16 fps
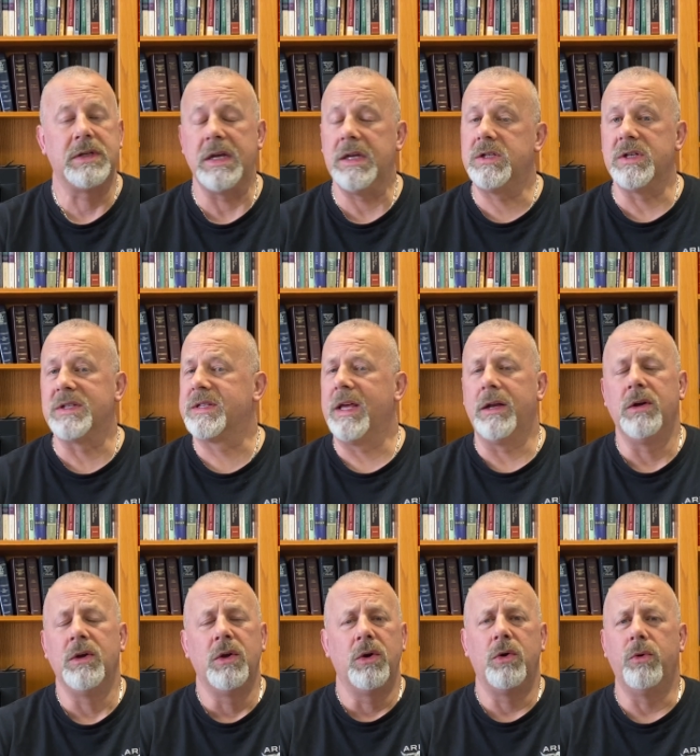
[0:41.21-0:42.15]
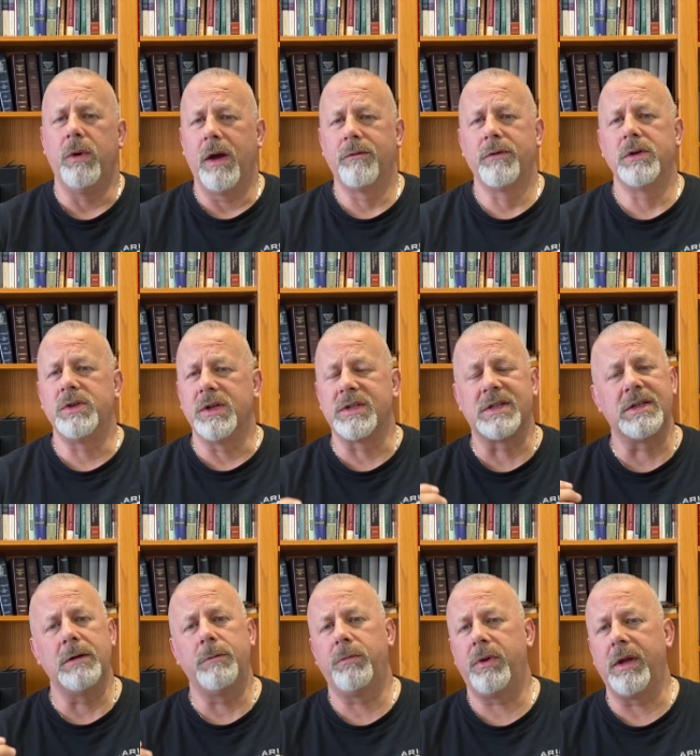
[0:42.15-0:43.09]
teaches that whoever
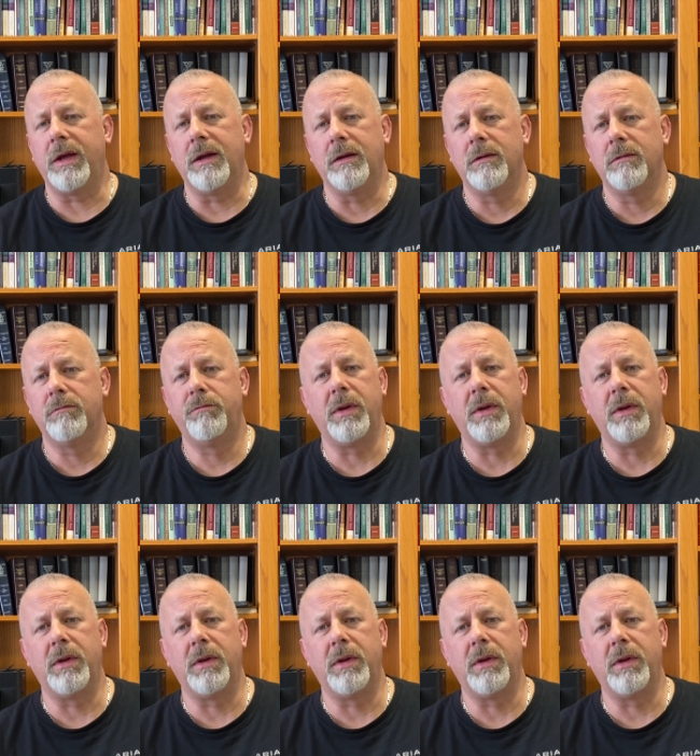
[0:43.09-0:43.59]
just simply